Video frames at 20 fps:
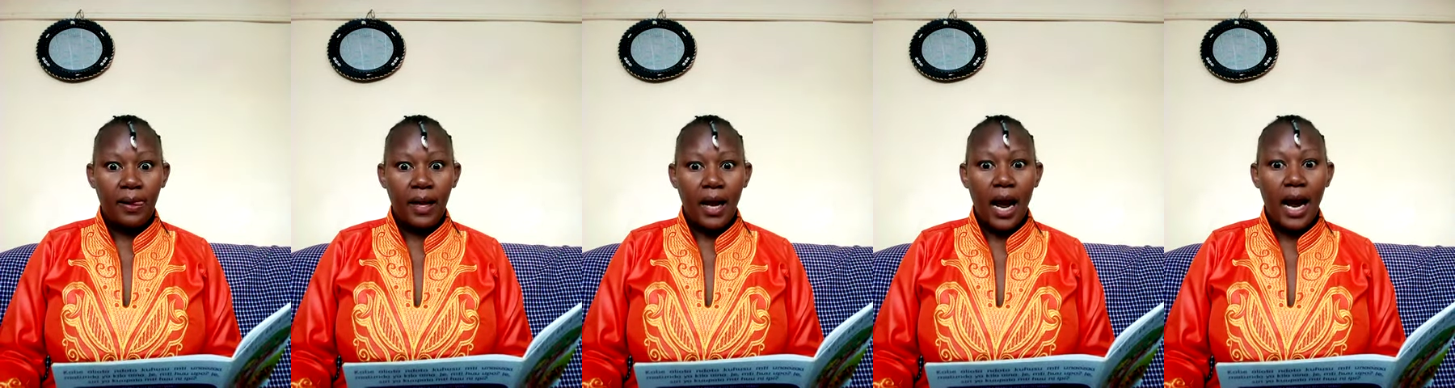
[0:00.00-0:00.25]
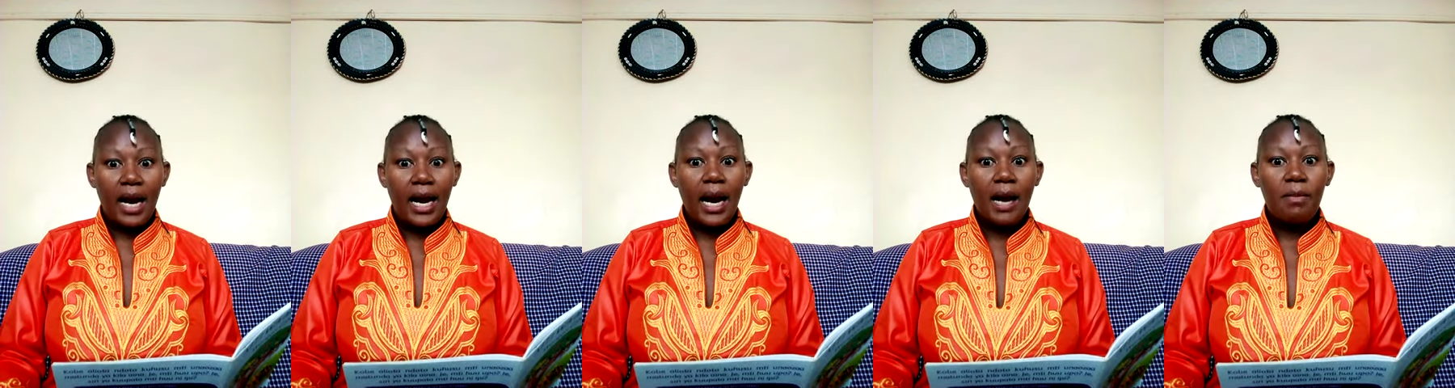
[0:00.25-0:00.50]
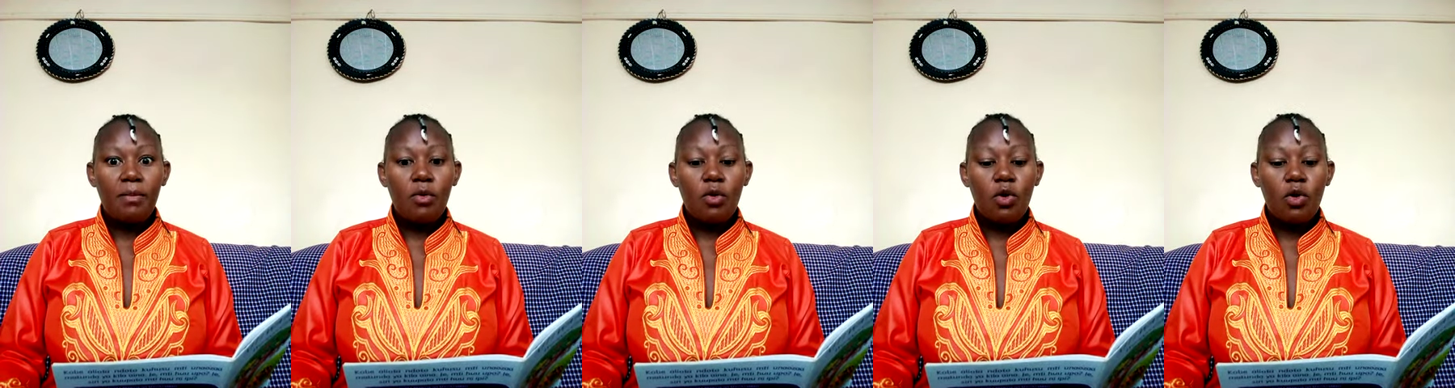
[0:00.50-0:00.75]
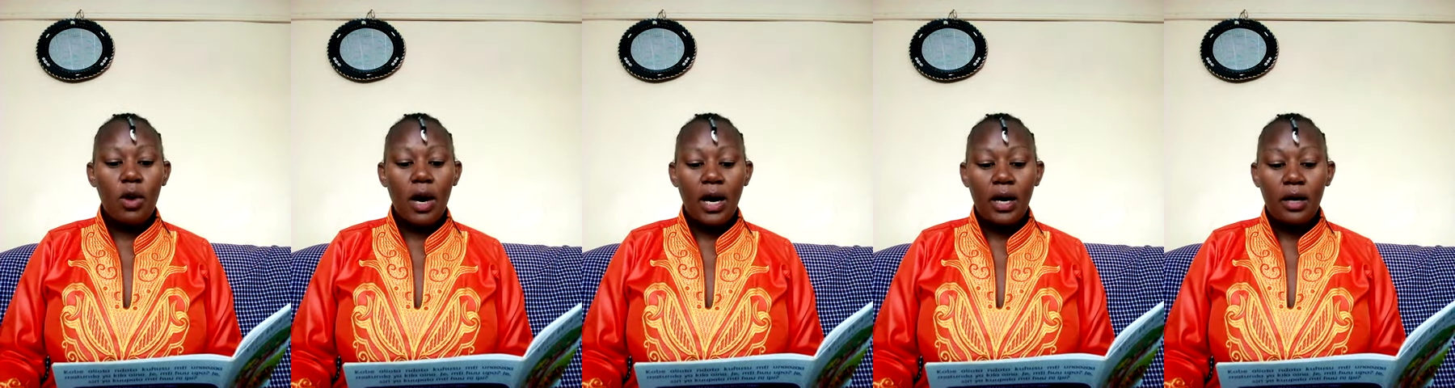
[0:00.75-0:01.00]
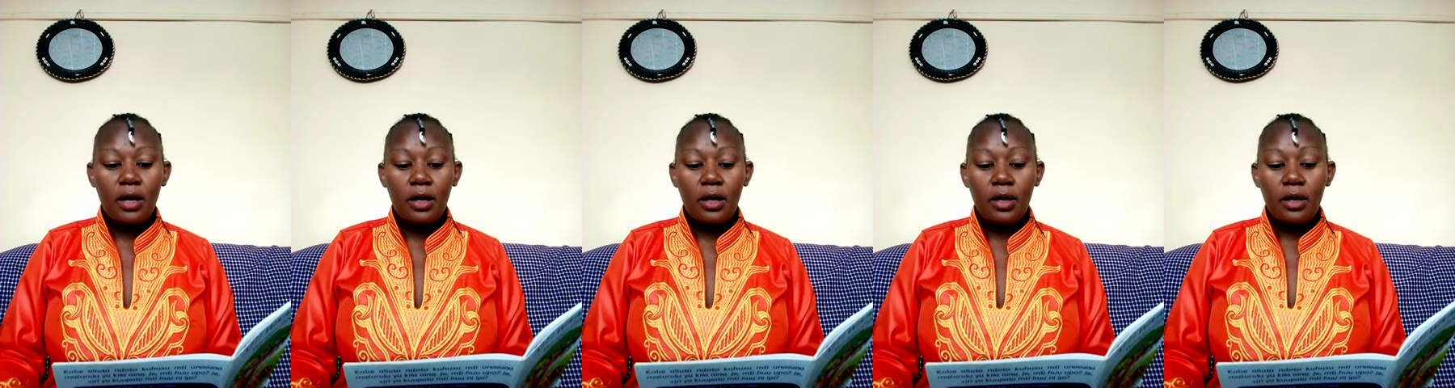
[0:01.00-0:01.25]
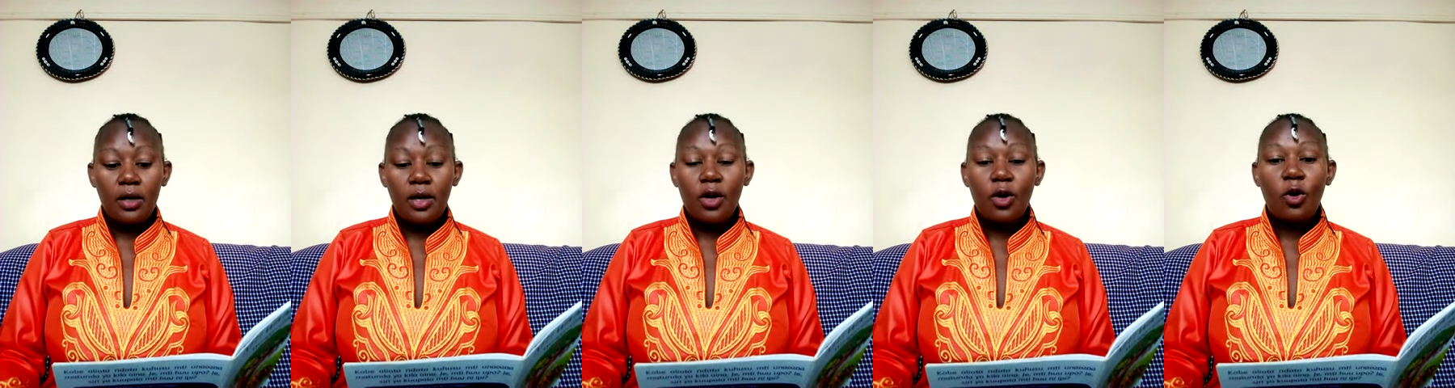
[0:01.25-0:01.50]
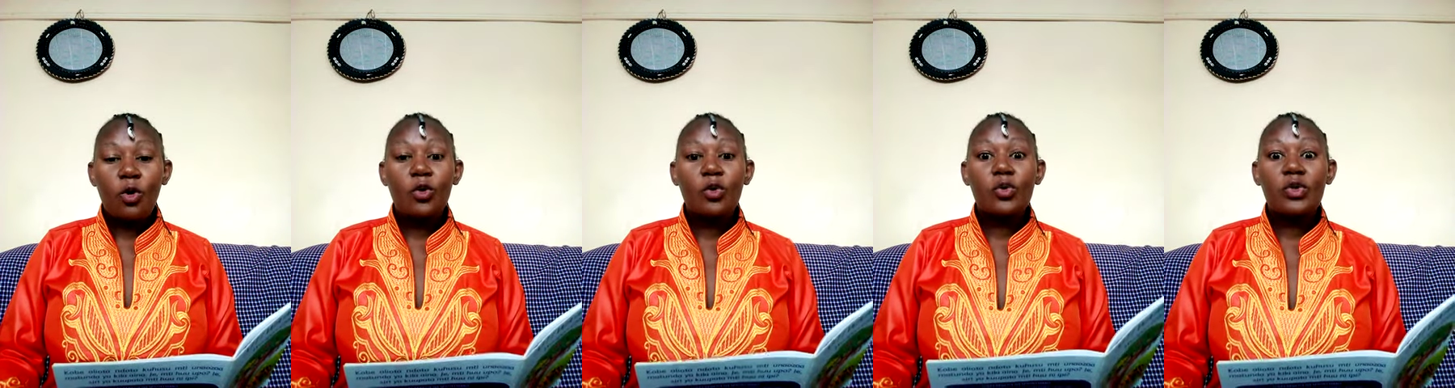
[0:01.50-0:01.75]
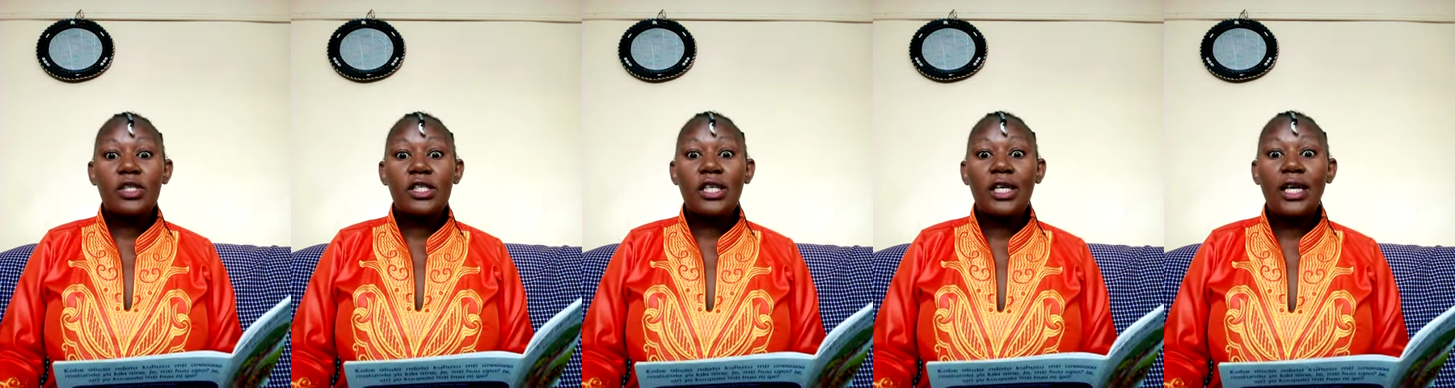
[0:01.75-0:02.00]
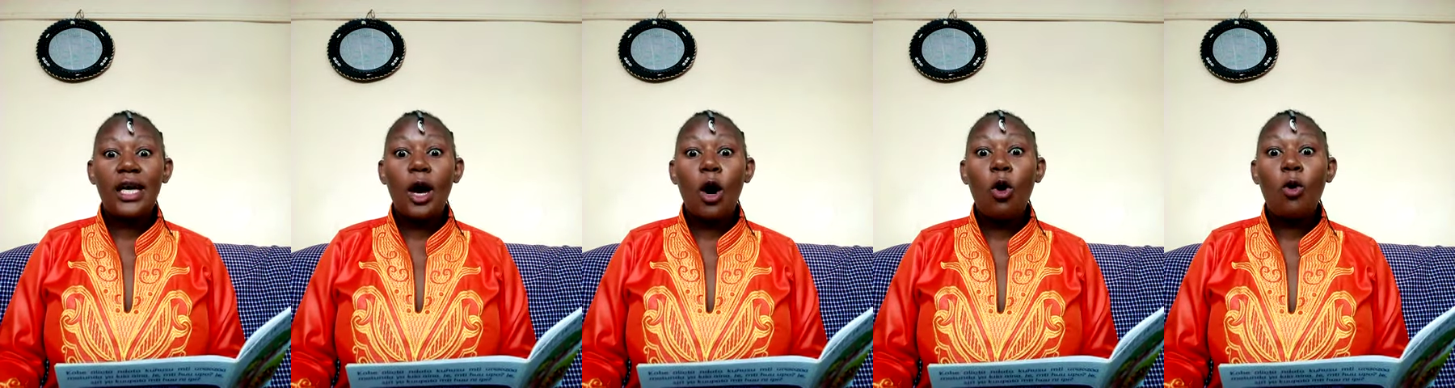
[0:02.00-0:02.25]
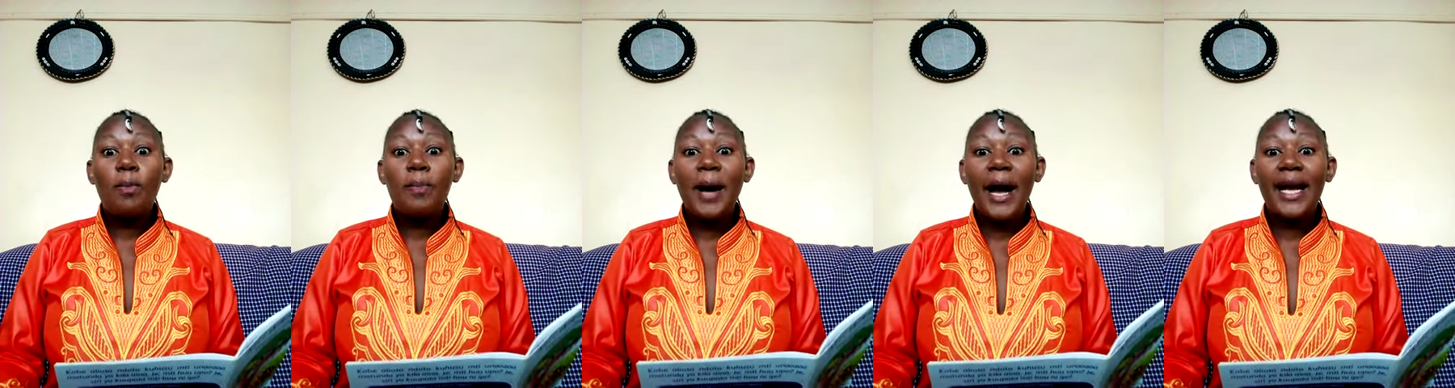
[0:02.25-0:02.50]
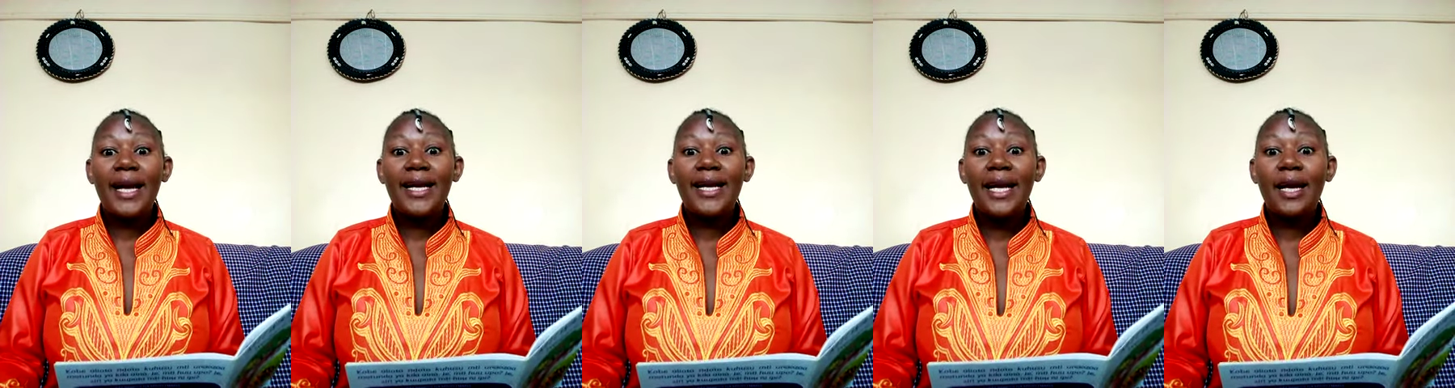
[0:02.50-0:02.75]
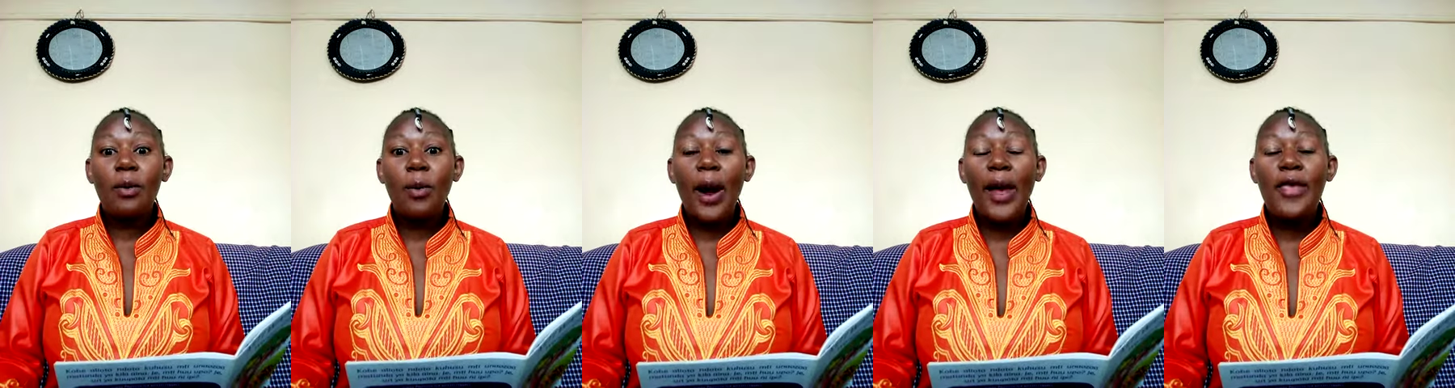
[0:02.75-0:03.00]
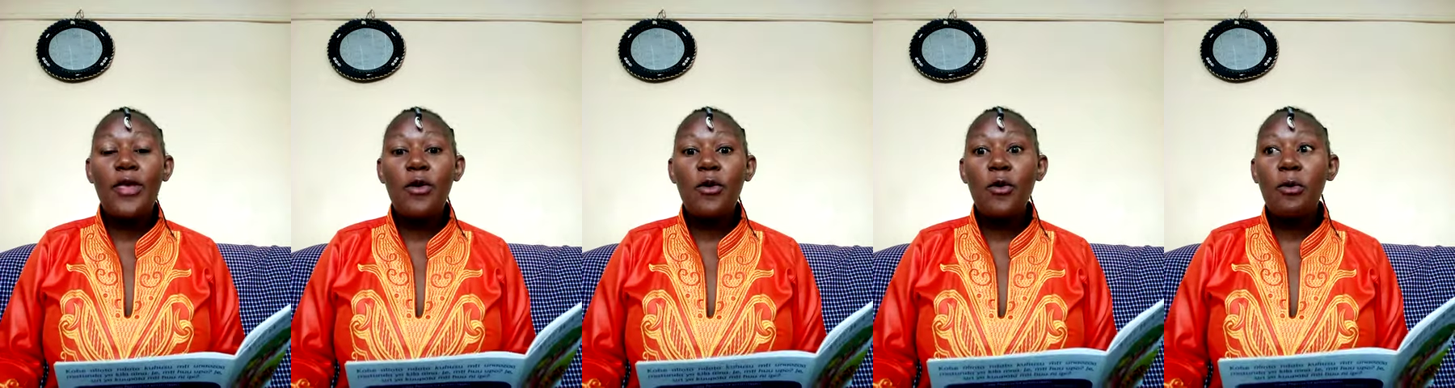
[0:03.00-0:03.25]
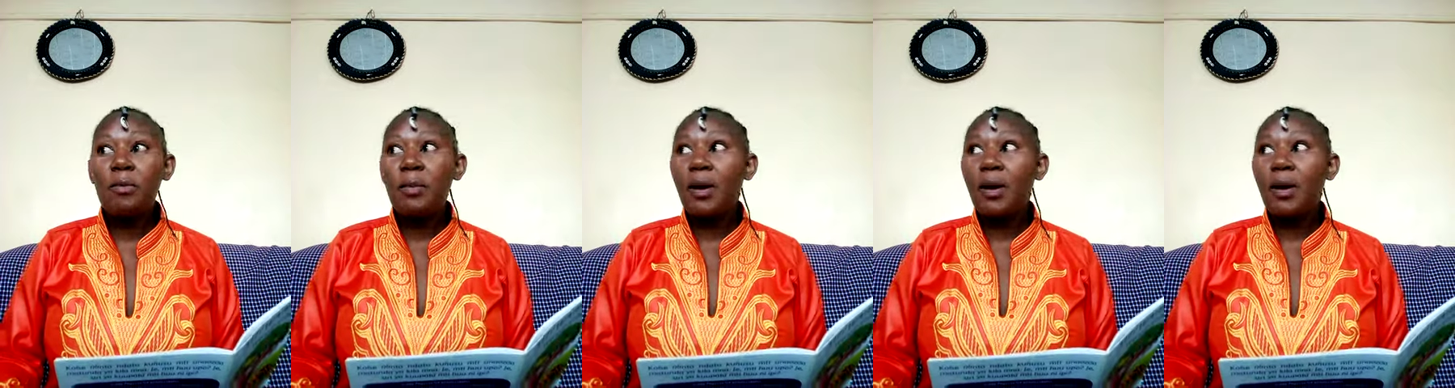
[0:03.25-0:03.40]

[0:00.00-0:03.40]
Akaamua kunusia upande wa nyuma.